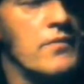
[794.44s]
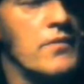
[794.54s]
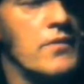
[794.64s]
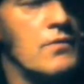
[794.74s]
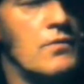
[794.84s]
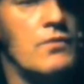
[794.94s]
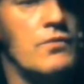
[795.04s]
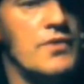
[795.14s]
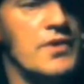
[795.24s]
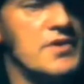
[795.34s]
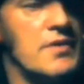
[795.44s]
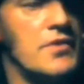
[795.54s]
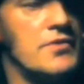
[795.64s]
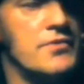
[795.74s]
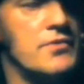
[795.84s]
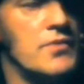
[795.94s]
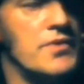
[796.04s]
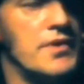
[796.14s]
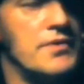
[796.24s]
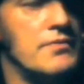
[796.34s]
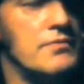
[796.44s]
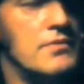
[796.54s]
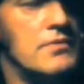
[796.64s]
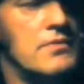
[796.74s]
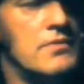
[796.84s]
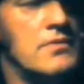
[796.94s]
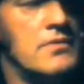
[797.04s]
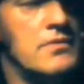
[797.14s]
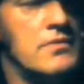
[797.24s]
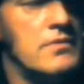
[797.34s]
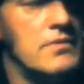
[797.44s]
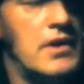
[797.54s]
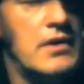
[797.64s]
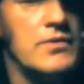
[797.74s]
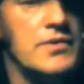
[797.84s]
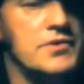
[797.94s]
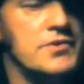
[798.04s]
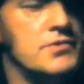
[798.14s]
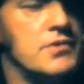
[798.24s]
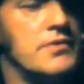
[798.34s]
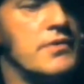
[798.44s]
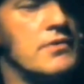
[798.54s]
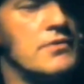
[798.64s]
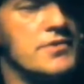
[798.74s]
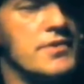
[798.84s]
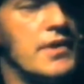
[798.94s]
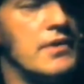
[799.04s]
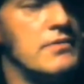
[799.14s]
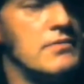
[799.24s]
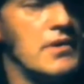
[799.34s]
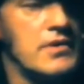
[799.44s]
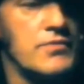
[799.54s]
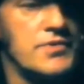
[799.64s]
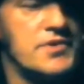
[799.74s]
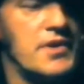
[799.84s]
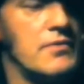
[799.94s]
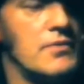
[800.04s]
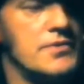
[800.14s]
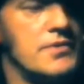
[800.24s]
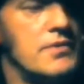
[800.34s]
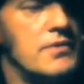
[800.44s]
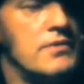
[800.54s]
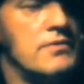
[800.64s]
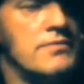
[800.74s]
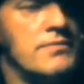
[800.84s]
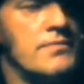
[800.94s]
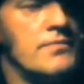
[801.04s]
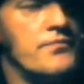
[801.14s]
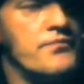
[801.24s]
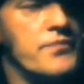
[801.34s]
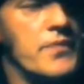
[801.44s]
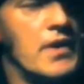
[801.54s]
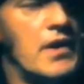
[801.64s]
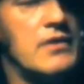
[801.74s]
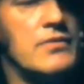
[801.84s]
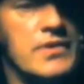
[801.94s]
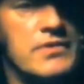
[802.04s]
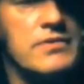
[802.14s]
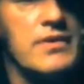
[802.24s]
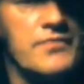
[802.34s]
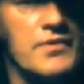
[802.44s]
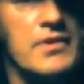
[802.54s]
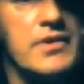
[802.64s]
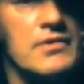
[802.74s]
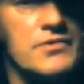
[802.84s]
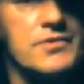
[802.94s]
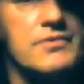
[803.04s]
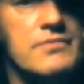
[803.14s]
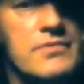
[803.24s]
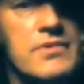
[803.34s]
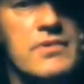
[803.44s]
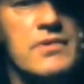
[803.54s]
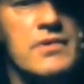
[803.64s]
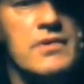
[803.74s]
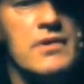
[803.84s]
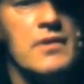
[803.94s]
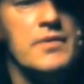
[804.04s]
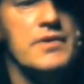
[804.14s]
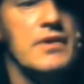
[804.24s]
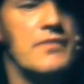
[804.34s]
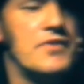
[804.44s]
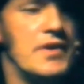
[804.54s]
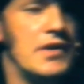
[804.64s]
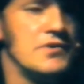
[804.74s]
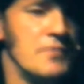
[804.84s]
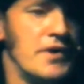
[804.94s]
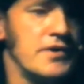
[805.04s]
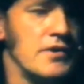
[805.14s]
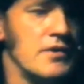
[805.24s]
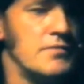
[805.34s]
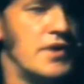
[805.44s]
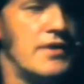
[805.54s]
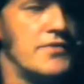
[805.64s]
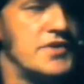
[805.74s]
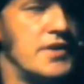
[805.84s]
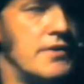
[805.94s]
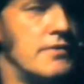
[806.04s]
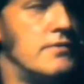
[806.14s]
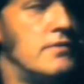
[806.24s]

What warnings? I'm not doing what they do. Right. Heroin is usually the cause of that, like Beth said it was. Heroin definitely kills you. I mean, everything else might kill you, but I've never seen it.